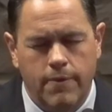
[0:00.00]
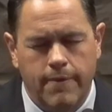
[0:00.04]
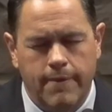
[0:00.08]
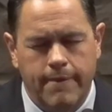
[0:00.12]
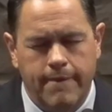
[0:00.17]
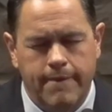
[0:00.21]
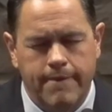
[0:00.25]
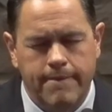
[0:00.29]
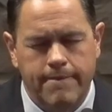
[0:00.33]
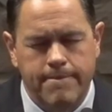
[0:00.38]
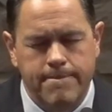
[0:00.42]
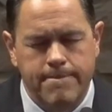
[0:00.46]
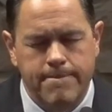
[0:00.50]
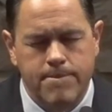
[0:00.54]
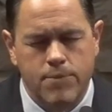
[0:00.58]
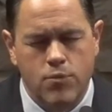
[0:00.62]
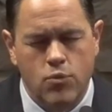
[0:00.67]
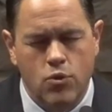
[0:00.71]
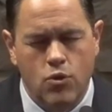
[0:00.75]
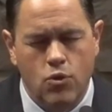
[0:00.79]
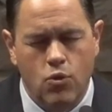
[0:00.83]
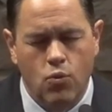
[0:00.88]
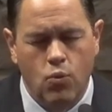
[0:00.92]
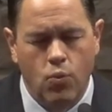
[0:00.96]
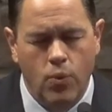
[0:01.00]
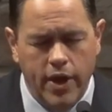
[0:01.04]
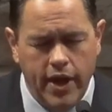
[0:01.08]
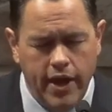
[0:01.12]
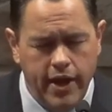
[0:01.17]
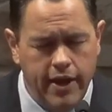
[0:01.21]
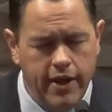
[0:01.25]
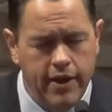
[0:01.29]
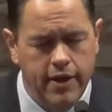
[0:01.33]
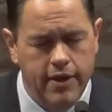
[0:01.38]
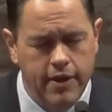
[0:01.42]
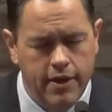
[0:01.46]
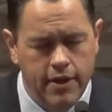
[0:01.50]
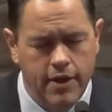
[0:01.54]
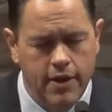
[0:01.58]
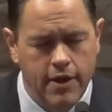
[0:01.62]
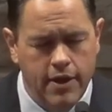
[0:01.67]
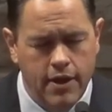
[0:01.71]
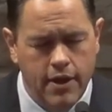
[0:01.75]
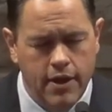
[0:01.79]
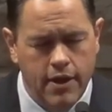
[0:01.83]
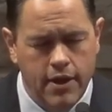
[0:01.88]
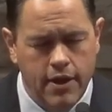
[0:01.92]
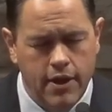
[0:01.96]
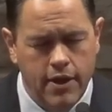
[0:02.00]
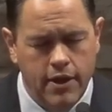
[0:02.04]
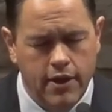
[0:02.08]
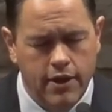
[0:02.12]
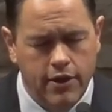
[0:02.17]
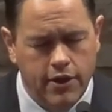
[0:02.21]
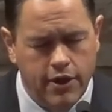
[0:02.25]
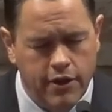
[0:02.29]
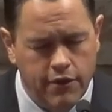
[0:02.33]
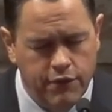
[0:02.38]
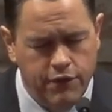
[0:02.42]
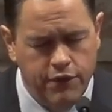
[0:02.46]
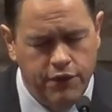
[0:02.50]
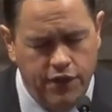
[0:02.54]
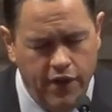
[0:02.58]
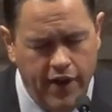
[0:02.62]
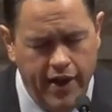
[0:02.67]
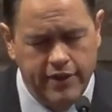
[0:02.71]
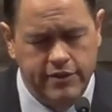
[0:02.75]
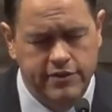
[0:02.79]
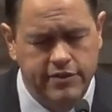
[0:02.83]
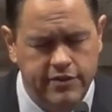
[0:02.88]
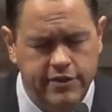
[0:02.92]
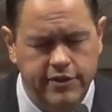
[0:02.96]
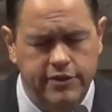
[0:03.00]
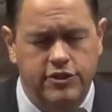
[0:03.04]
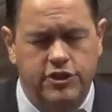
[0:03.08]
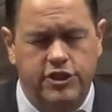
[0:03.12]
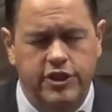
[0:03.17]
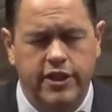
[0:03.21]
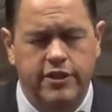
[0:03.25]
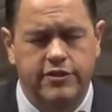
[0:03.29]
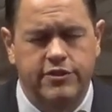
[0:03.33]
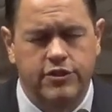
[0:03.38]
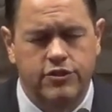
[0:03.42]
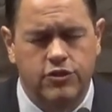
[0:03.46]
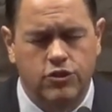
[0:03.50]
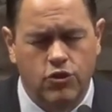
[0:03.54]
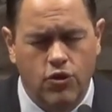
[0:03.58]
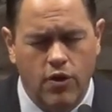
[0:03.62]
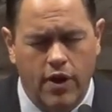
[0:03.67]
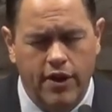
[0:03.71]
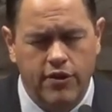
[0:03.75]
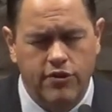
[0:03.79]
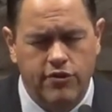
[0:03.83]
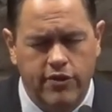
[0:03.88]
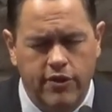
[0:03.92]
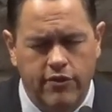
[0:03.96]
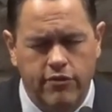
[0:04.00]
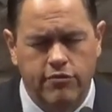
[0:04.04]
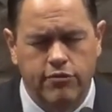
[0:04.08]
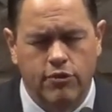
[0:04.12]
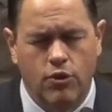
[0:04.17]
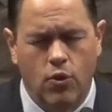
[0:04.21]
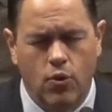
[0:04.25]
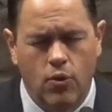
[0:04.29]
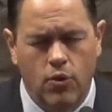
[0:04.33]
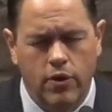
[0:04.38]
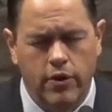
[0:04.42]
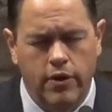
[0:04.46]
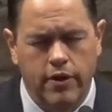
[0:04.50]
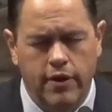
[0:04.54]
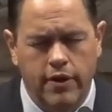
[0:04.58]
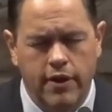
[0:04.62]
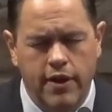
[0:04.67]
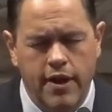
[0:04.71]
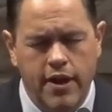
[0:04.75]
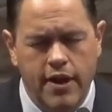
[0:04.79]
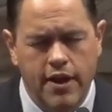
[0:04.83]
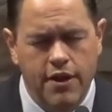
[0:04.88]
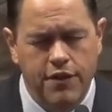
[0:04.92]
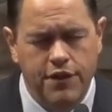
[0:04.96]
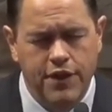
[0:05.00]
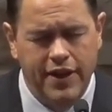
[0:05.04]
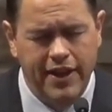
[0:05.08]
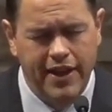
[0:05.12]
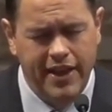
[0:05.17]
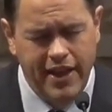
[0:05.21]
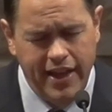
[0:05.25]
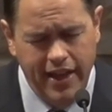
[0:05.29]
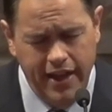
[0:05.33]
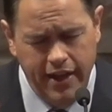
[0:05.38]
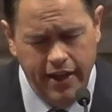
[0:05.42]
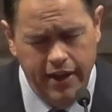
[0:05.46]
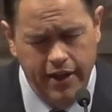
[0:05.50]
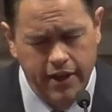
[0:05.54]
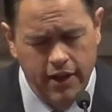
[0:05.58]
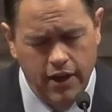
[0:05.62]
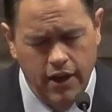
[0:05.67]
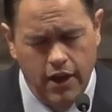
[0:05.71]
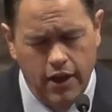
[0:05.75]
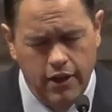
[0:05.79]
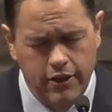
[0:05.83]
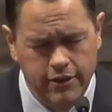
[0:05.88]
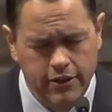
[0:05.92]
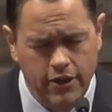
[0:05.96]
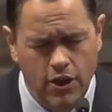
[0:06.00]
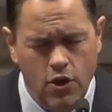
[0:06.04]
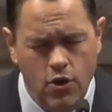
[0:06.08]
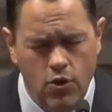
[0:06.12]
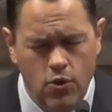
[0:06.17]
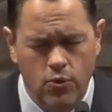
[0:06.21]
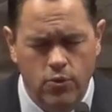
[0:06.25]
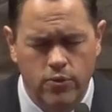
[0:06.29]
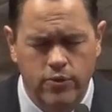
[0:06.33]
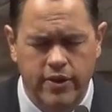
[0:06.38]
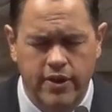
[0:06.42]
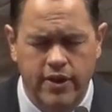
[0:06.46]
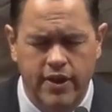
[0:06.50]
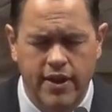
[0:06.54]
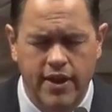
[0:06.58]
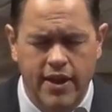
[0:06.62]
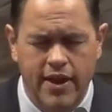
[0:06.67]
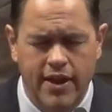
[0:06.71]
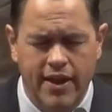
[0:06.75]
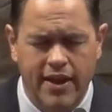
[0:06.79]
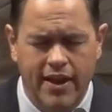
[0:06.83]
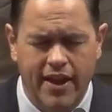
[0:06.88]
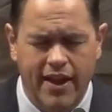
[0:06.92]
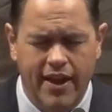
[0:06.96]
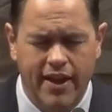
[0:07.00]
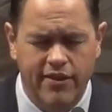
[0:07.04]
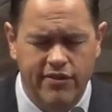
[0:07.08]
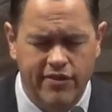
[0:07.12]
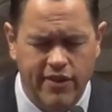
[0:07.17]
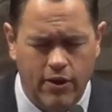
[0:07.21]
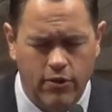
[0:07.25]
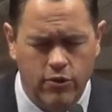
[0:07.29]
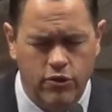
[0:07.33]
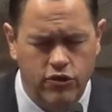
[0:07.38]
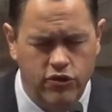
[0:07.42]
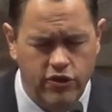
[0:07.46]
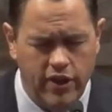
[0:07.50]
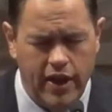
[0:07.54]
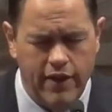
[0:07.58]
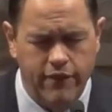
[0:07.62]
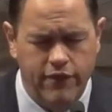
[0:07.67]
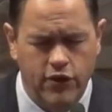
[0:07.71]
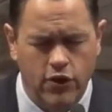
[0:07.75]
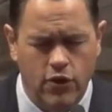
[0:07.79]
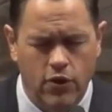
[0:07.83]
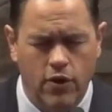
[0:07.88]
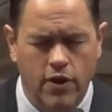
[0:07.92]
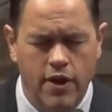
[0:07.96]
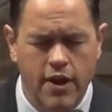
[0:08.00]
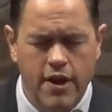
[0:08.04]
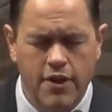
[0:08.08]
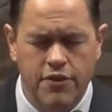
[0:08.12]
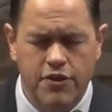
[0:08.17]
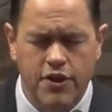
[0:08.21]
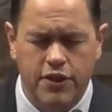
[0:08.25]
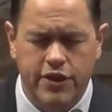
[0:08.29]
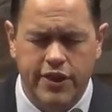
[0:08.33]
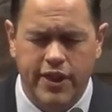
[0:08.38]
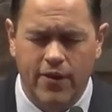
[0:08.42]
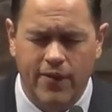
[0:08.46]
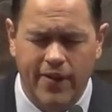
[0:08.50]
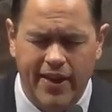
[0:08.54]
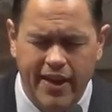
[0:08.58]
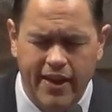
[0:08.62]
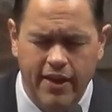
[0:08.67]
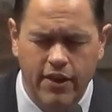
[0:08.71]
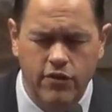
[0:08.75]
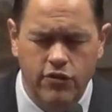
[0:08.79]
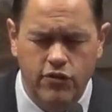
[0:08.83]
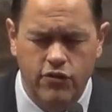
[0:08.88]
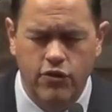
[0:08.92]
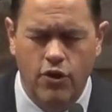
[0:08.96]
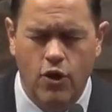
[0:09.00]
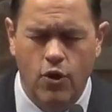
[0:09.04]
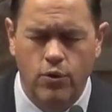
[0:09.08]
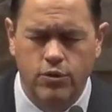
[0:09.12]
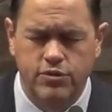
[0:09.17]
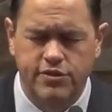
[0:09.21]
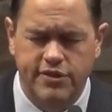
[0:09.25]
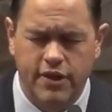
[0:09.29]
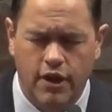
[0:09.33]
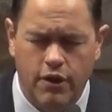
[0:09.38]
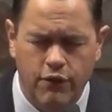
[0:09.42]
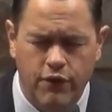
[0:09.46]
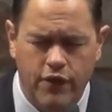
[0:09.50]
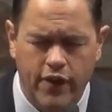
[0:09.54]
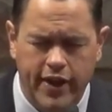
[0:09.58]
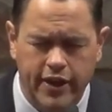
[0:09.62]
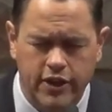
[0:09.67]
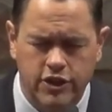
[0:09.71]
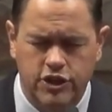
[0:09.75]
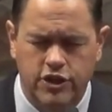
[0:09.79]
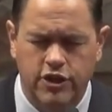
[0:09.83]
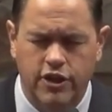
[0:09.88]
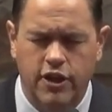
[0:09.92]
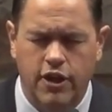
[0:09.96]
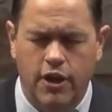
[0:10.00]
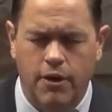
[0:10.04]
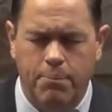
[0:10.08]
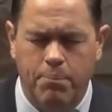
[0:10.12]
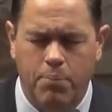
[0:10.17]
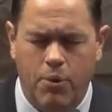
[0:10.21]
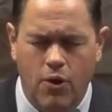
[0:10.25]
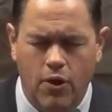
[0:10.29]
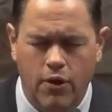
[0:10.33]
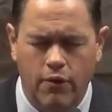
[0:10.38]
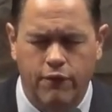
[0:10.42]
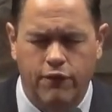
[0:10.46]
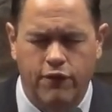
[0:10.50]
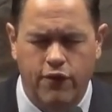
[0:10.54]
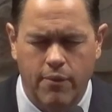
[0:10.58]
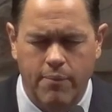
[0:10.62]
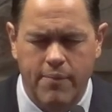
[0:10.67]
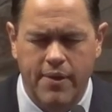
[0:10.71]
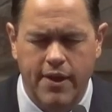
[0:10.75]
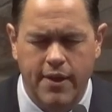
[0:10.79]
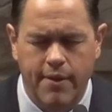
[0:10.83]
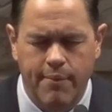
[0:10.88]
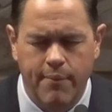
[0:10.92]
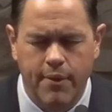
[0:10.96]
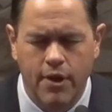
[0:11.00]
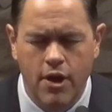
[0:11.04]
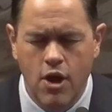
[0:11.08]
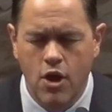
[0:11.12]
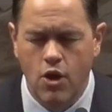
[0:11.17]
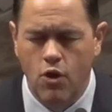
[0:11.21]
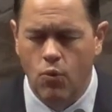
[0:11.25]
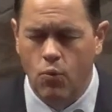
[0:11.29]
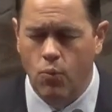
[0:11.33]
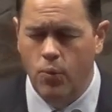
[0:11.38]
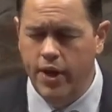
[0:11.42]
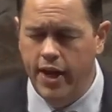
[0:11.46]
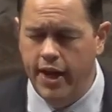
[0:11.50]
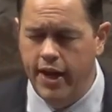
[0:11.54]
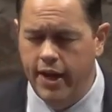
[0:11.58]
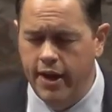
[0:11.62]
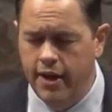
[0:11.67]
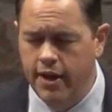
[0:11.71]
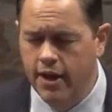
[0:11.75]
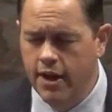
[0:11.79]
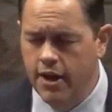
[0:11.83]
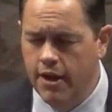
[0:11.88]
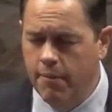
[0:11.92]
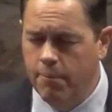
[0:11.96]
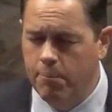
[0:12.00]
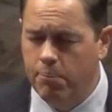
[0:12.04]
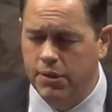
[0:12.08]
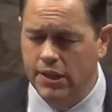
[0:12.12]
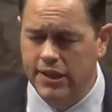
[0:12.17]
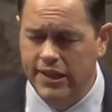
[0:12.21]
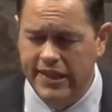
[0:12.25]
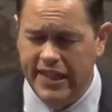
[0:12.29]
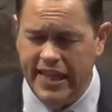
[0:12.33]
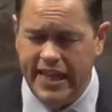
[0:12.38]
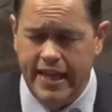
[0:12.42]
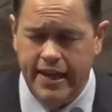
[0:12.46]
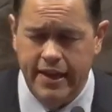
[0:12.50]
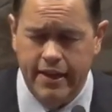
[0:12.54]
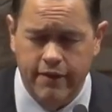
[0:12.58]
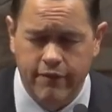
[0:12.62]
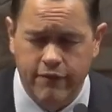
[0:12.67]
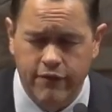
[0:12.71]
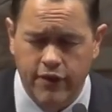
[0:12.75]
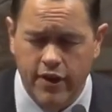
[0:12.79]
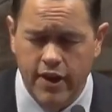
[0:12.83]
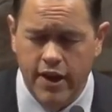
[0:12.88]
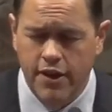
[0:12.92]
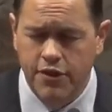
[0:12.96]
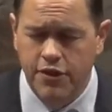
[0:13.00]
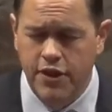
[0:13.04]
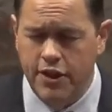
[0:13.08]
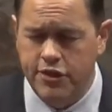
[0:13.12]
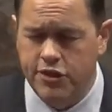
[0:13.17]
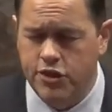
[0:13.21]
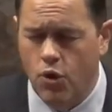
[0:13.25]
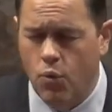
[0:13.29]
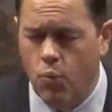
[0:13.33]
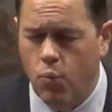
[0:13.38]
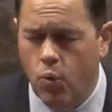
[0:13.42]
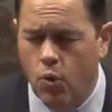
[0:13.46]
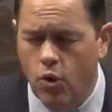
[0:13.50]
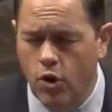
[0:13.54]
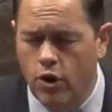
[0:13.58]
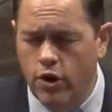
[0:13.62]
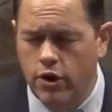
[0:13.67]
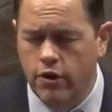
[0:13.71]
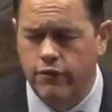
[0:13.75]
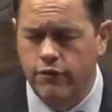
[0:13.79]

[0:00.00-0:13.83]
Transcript: We confess that Jesus Christ is Lord, that He alone is our Savior, that there is no salvation apart from Him. We believe that the Word of God